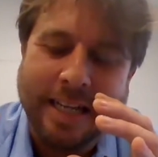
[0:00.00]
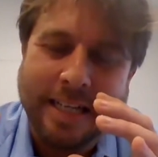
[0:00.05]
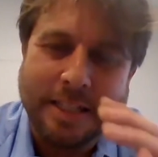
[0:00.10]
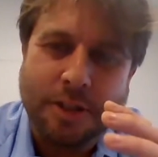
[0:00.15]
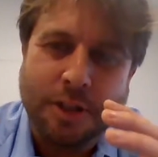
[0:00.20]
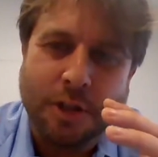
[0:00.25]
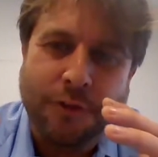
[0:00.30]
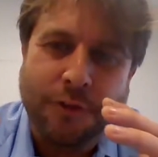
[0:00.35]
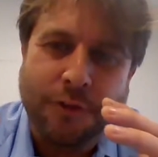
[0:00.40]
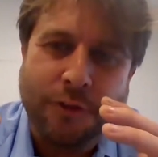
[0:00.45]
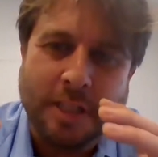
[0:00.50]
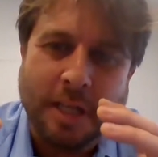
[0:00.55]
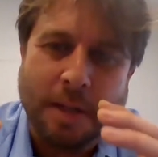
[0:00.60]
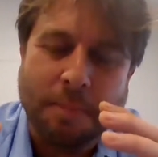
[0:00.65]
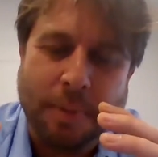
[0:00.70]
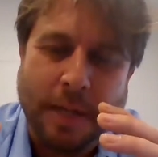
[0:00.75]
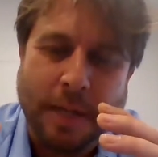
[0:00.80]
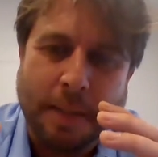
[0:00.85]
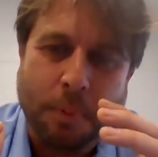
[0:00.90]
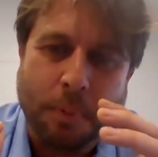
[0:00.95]
issue for
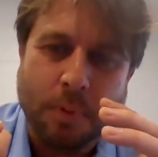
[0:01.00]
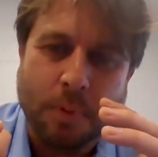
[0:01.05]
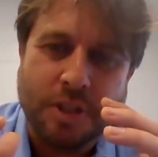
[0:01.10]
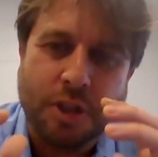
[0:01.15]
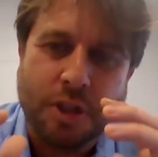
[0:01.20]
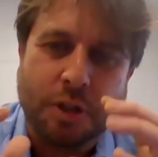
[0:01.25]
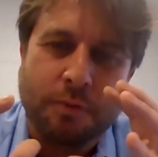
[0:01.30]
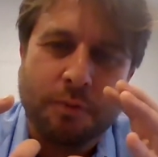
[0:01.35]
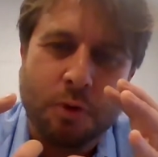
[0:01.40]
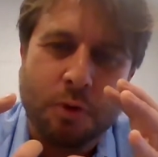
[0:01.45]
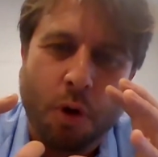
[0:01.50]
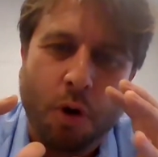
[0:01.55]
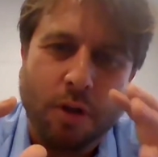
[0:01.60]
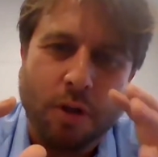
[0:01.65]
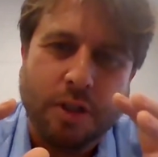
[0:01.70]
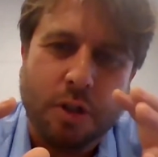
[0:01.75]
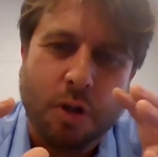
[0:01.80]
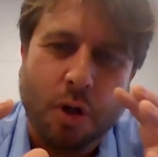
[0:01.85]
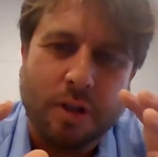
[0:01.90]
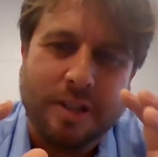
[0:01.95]
some people is you've
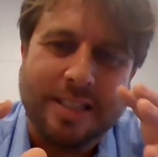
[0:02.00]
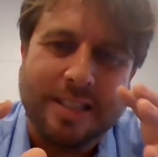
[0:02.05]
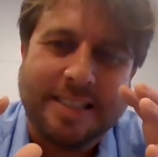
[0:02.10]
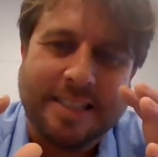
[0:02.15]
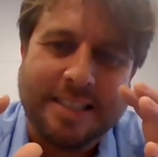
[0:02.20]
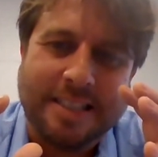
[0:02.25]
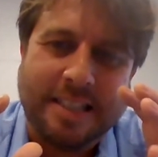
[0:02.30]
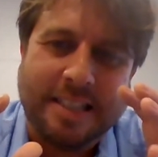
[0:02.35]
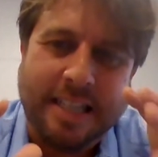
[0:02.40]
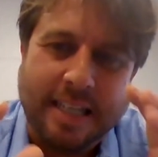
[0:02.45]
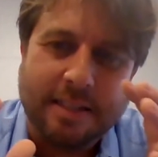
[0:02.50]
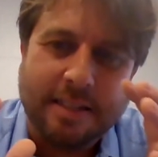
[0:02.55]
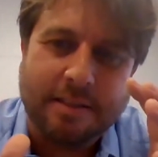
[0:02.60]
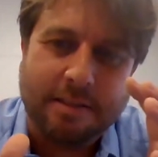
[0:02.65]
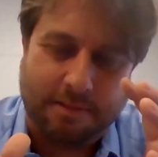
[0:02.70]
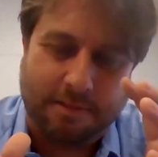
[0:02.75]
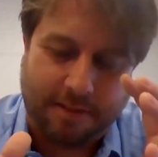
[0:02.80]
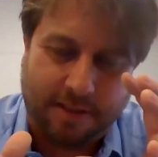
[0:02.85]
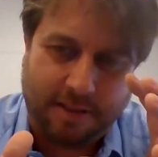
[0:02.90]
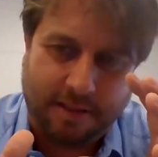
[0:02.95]
not got the
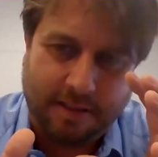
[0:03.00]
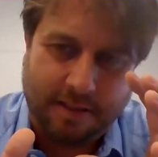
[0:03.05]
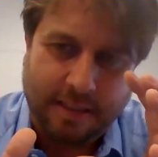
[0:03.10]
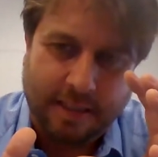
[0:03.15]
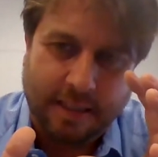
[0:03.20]
skills.